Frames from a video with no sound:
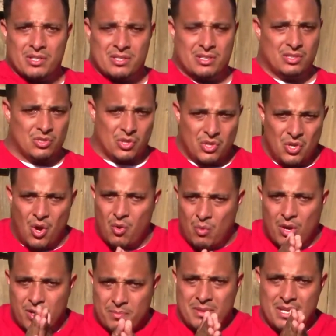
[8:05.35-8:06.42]
So you don't
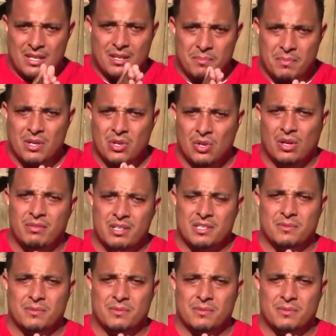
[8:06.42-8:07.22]
want to be in the middle of